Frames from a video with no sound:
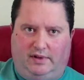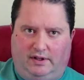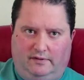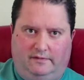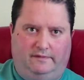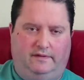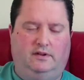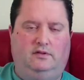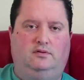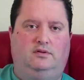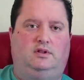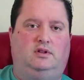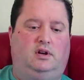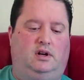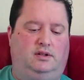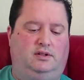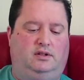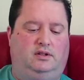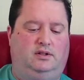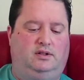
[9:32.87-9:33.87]
it feels
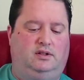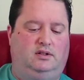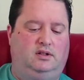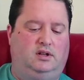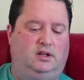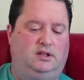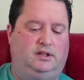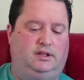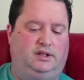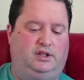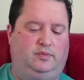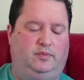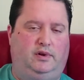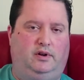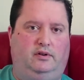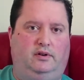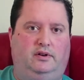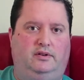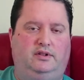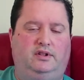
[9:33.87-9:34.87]
nice and it's a nice
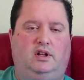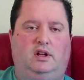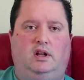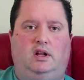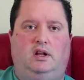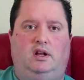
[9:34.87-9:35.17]
experience.